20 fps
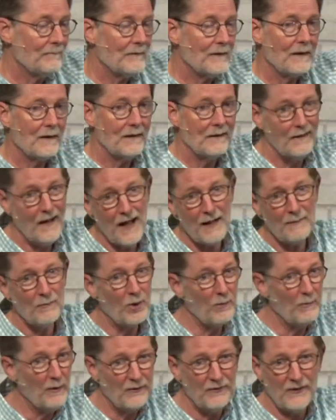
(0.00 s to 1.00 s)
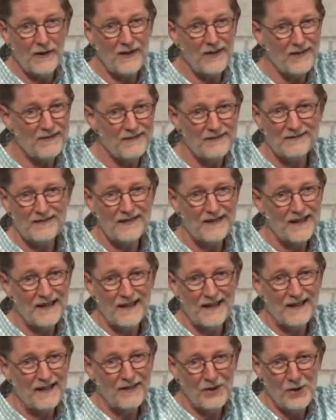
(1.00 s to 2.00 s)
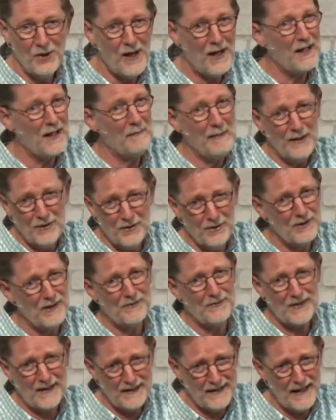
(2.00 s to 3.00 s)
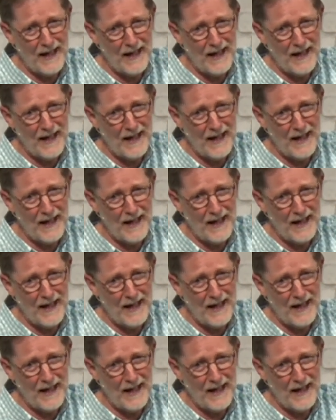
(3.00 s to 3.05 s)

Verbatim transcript: A lot of Mormons figure they're not going to be good enough to get that